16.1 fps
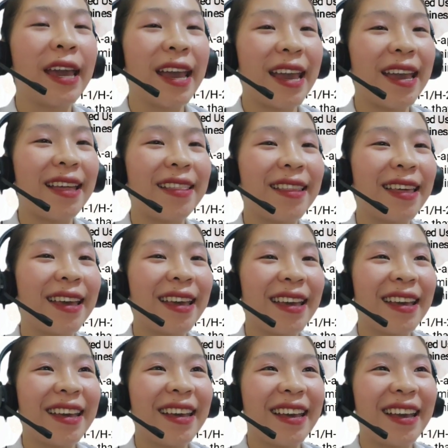in
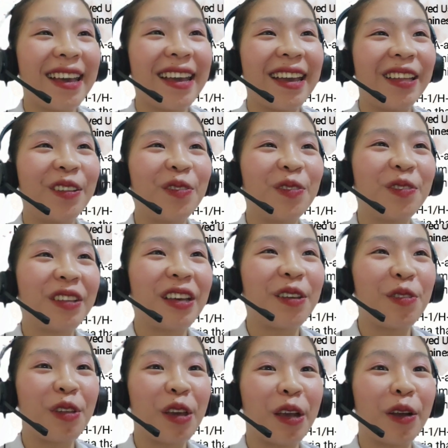
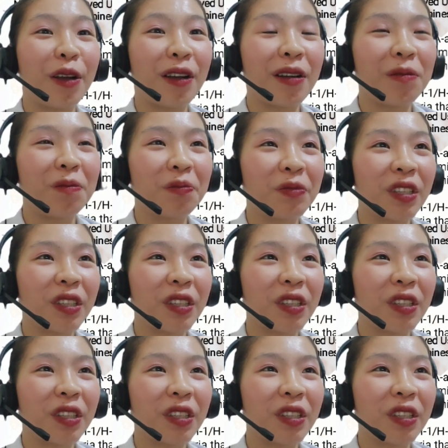their